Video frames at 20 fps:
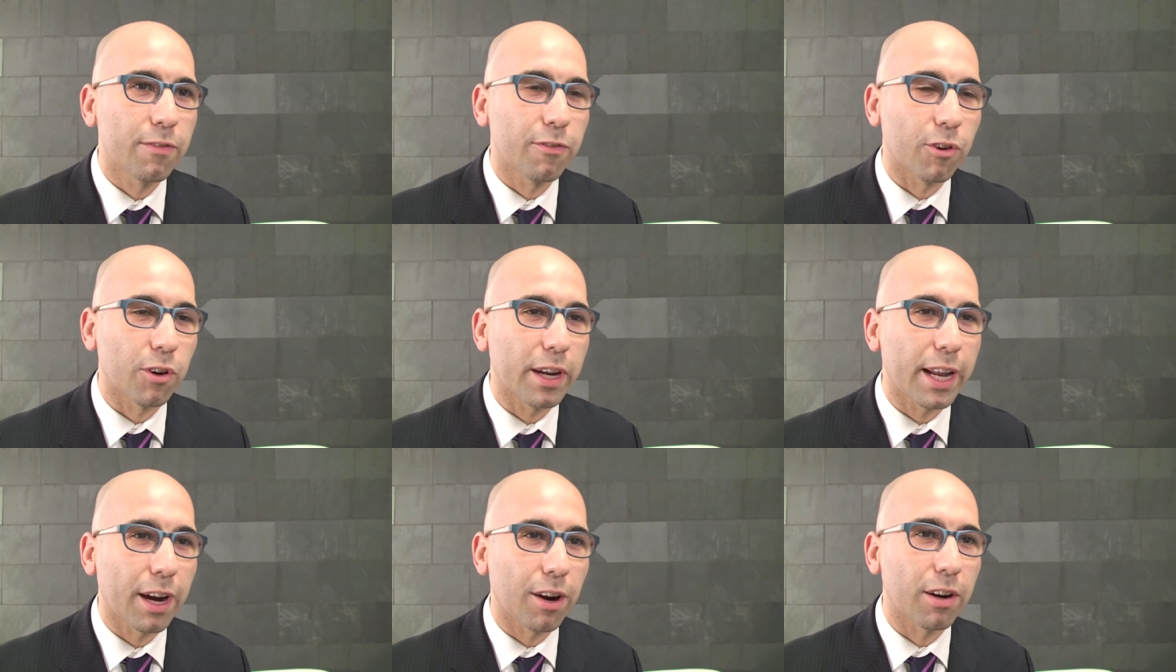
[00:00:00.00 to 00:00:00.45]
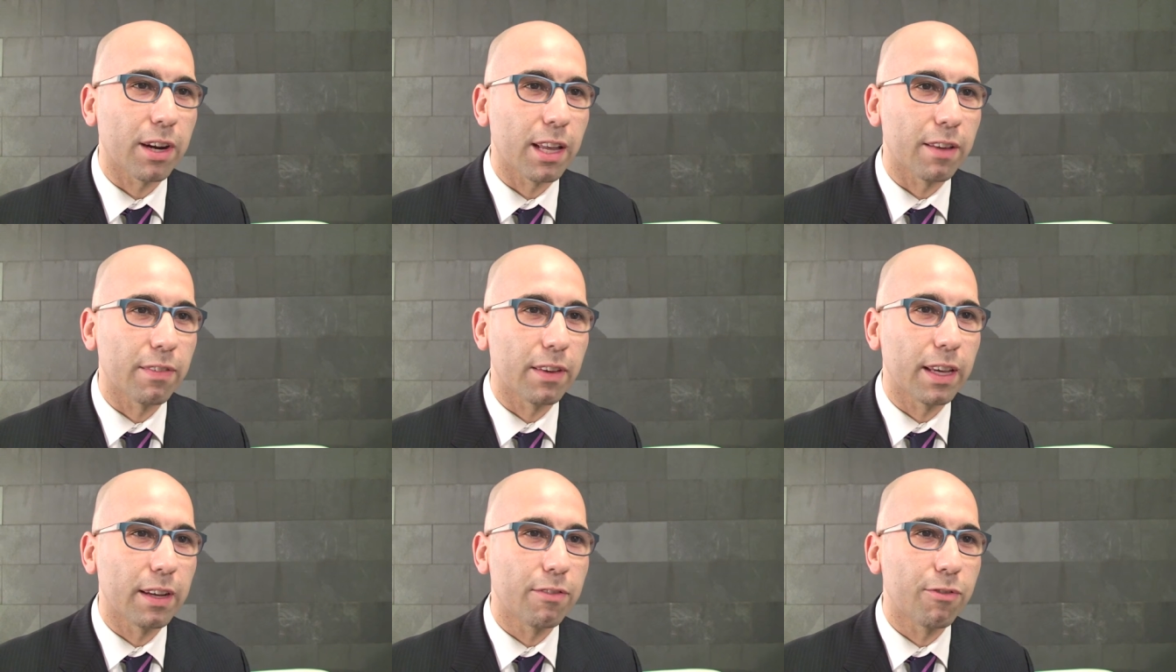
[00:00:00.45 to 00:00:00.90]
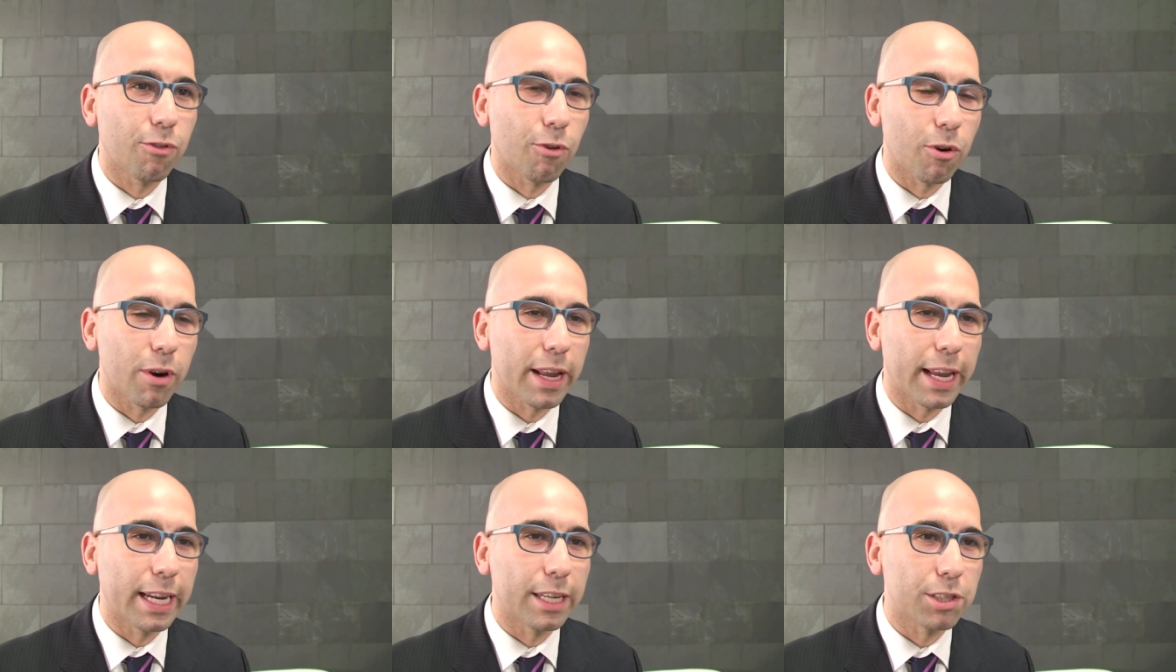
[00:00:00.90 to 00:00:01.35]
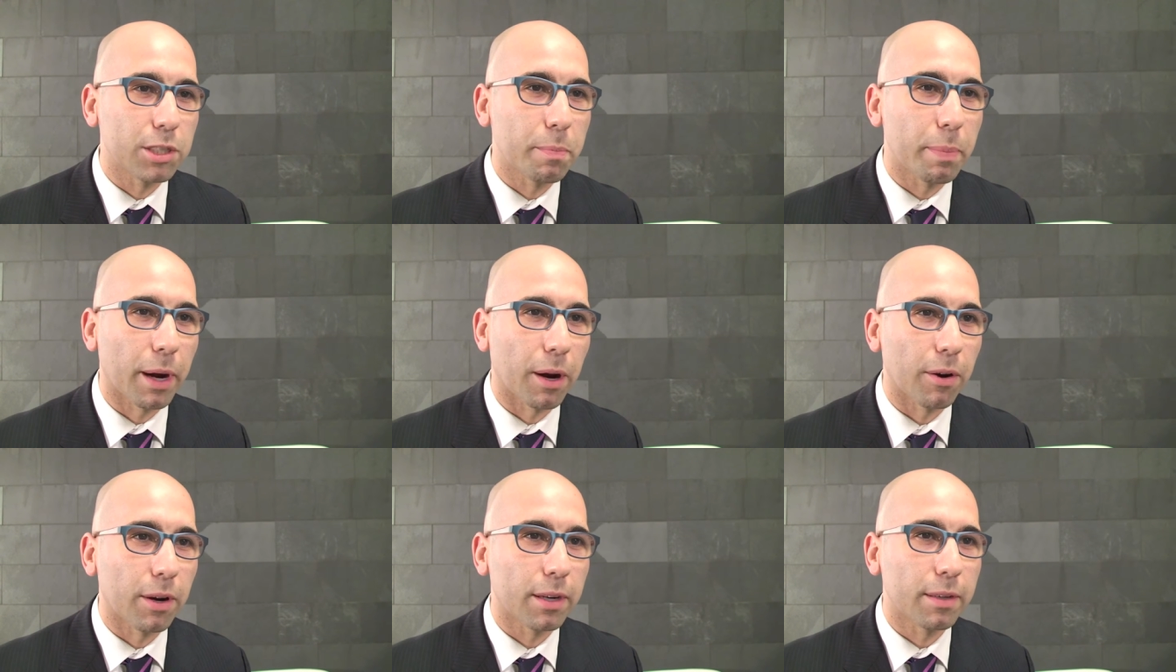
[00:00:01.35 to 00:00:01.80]
for caregiving for an
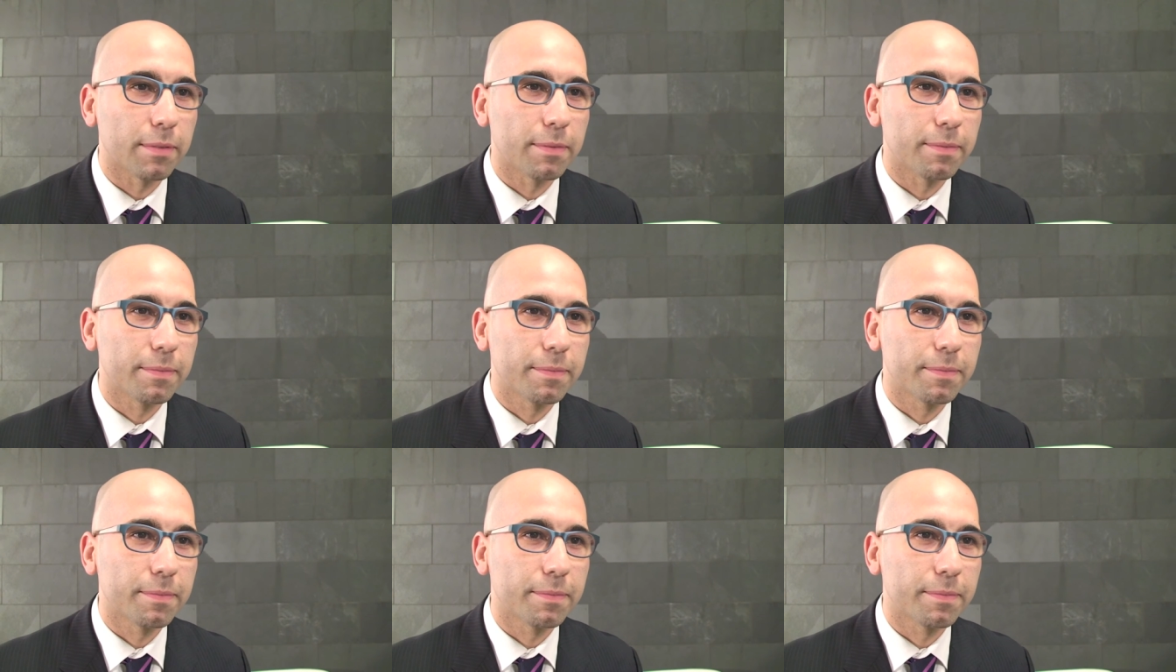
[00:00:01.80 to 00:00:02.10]
aging parent.